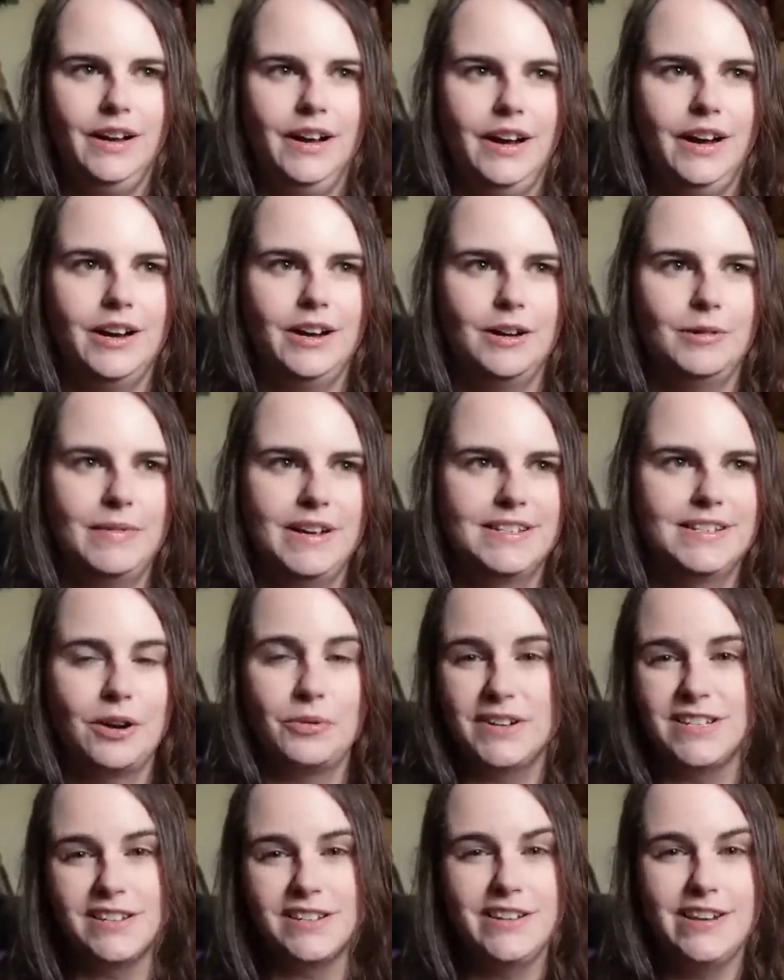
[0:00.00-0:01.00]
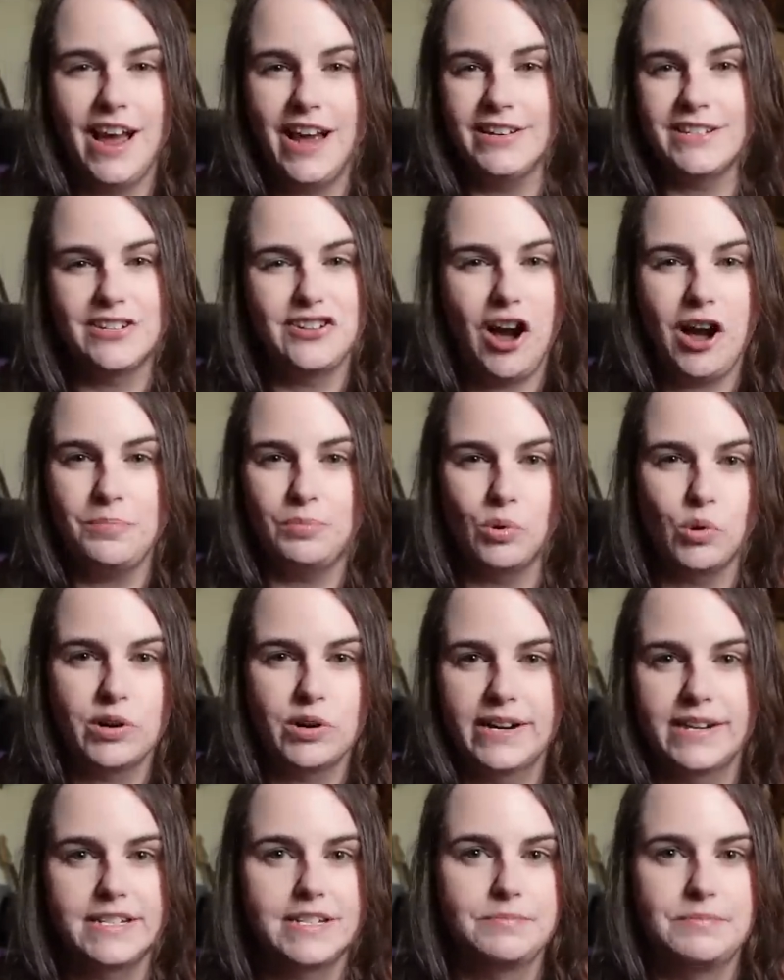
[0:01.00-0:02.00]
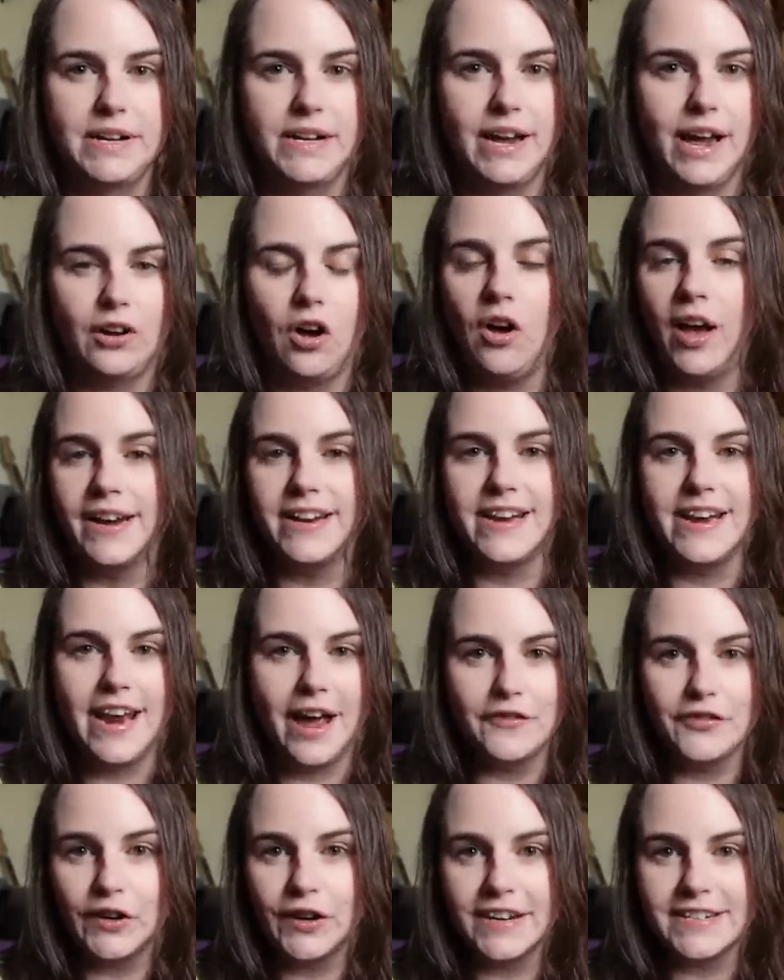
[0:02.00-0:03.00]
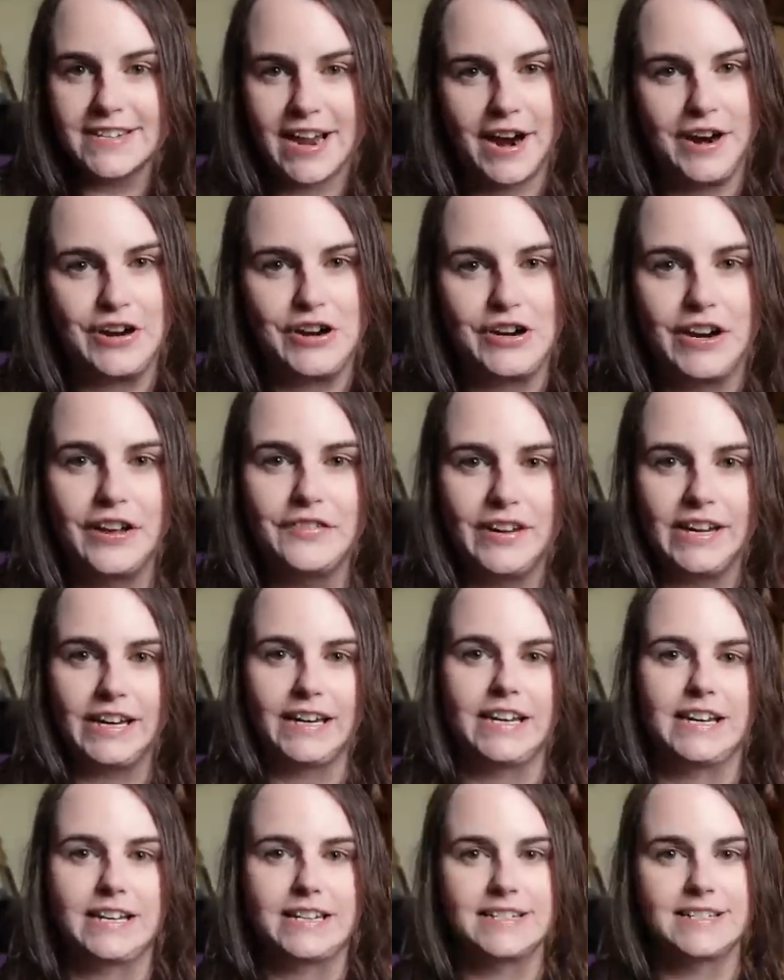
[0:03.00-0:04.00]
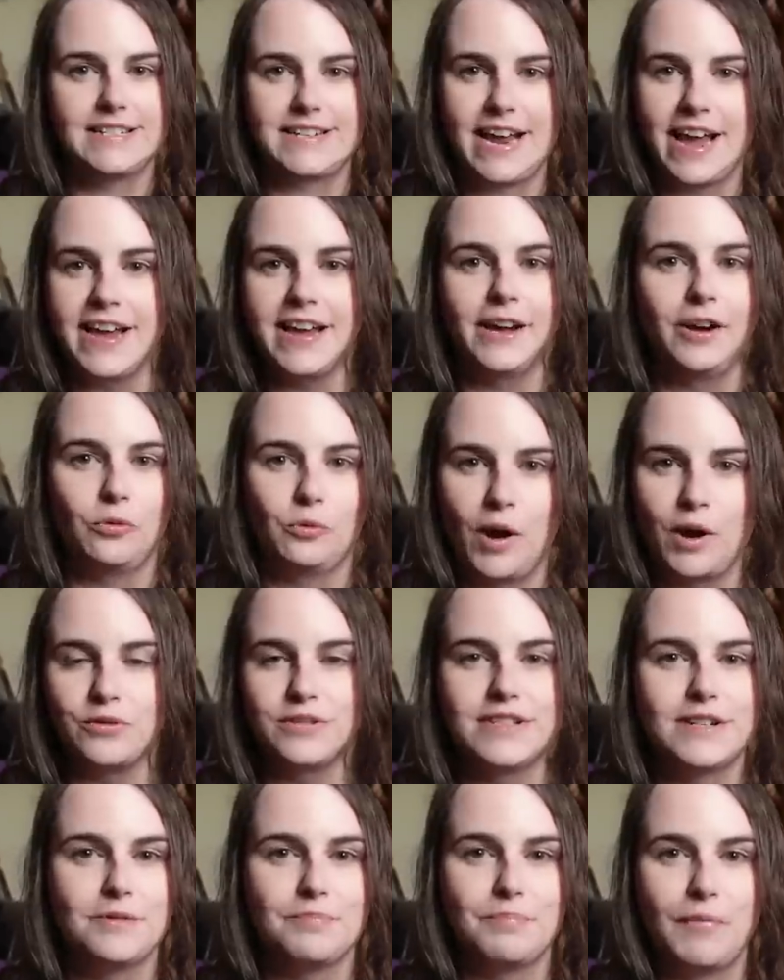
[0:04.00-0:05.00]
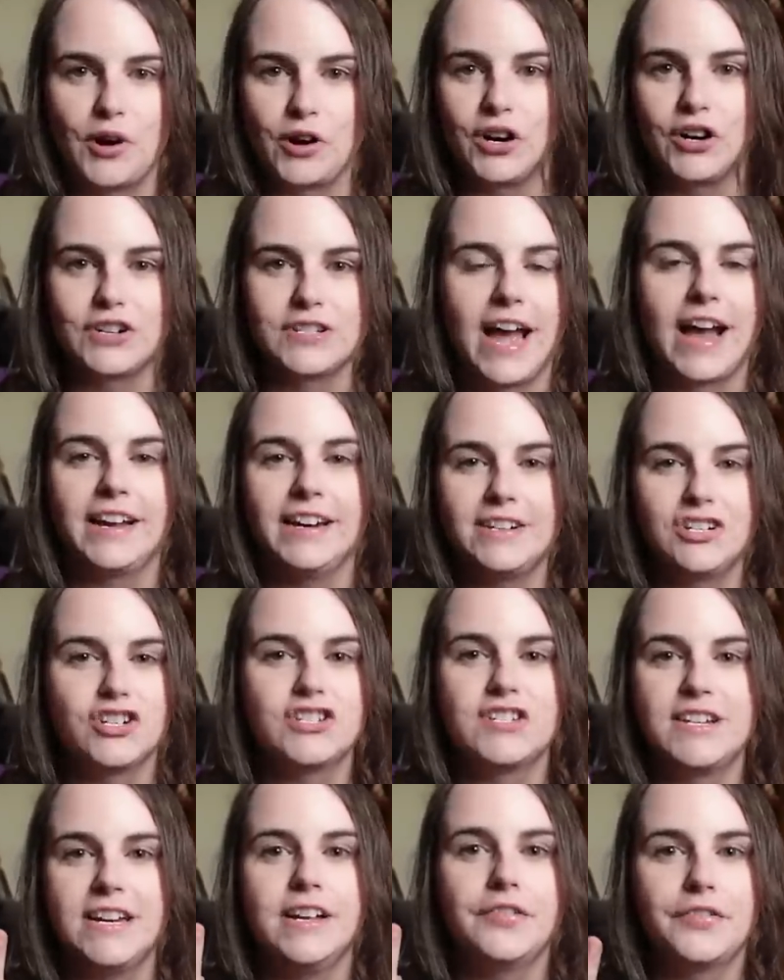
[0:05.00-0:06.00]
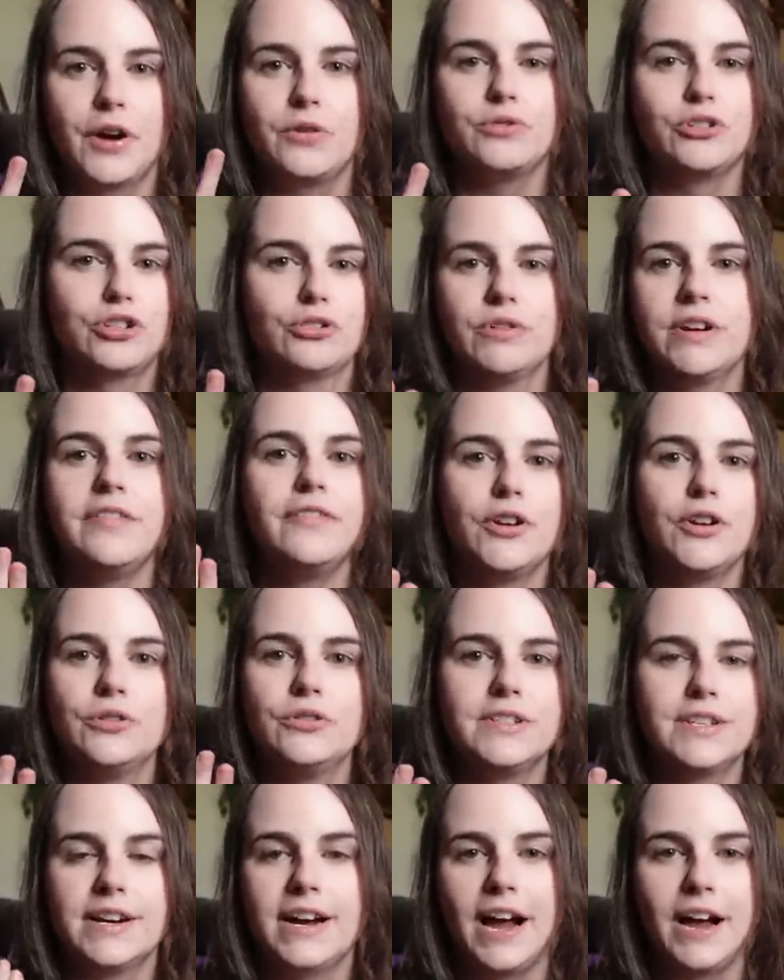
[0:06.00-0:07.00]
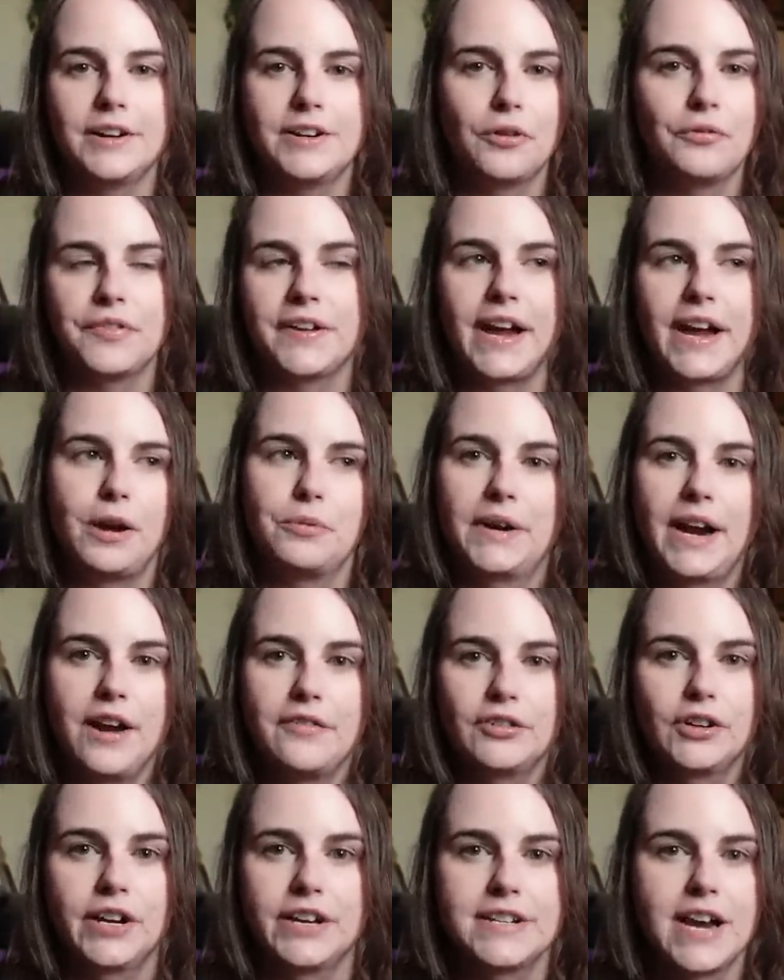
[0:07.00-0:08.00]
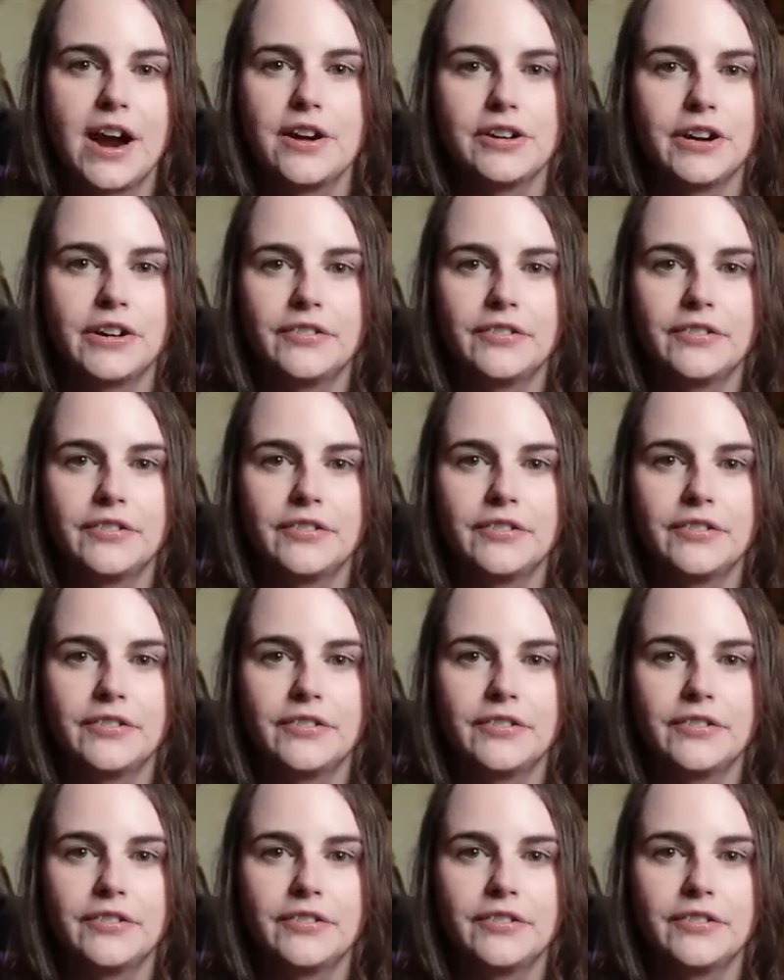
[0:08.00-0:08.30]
Um, and so it's ne- it's not boring to me at all. I never get tired of eating steak, roast, and burgers. I can just eat those three foods, and I don't think I would ever get tired